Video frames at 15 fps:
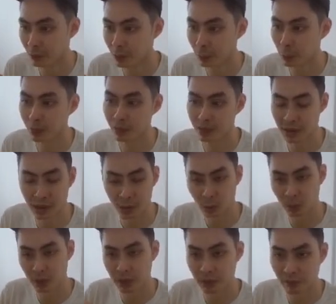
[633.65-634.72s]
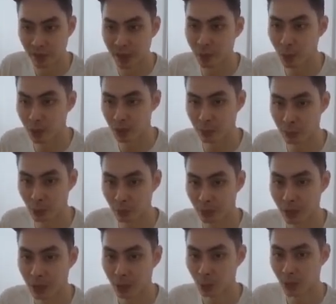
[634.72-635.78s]
We put this into the evaluation mode
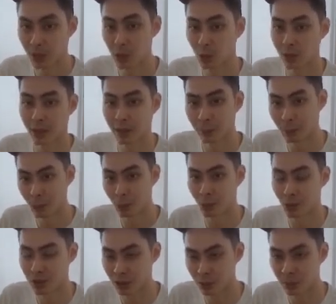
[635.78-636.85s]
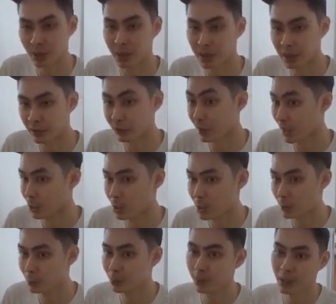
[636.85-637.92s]
to ensure that the modules is running in
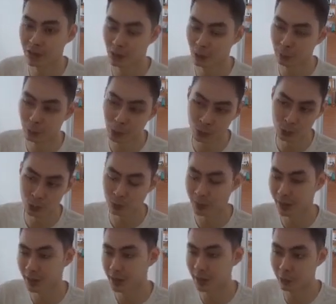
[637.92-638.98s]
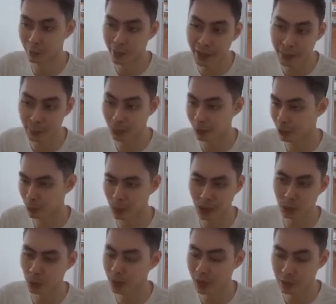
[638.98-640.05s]
evaluation mode as opposed to running in training mode, because we're not
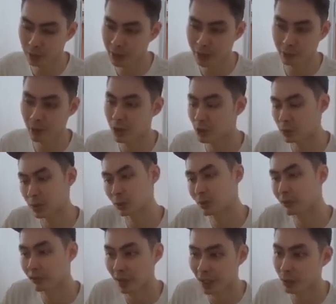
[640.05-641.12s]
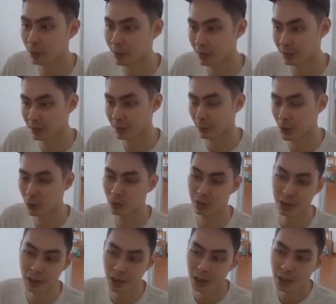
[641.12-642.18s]
doing any training, we're just trying to evaluate this image. We
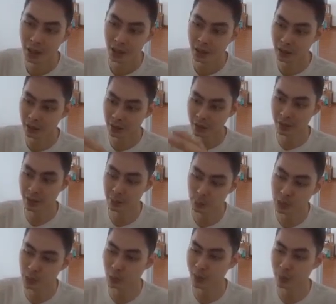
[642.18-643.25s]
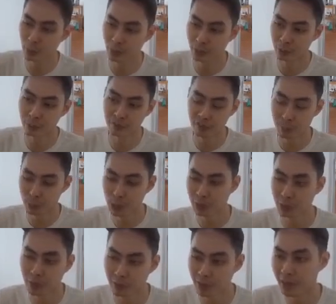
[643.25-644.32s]
say, hey, take this pre-trained model with the
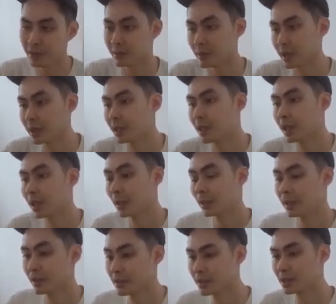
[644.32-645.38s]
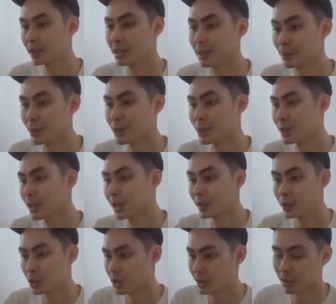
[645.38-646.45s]
pre-trained weights, right? This is the image,
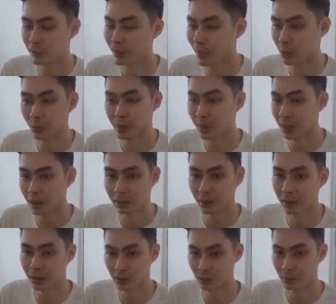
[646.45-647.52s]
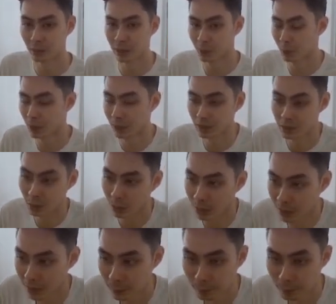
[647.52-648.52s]
just evaluate that and tell us uh, what it looks like.